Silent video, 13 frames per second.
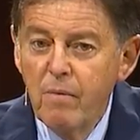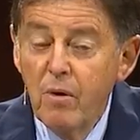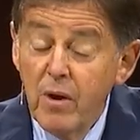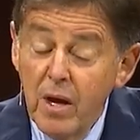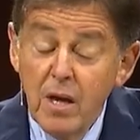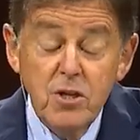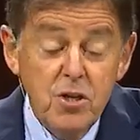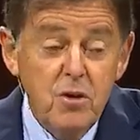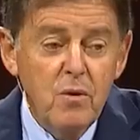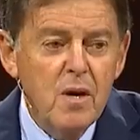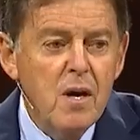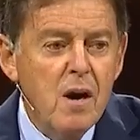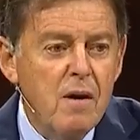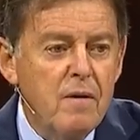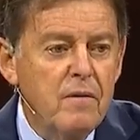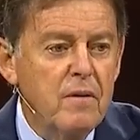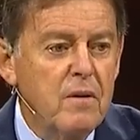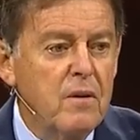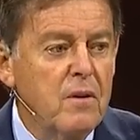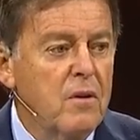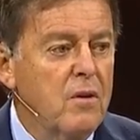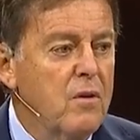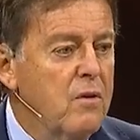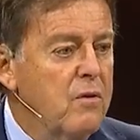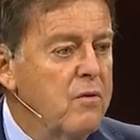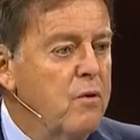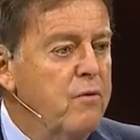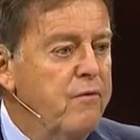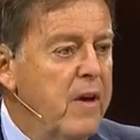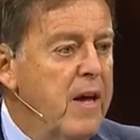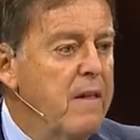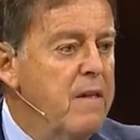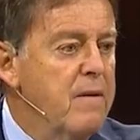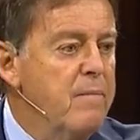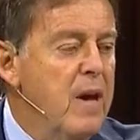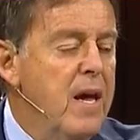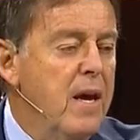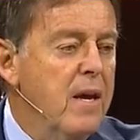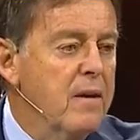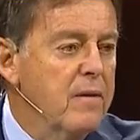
Oh, yes, you are through faith in me.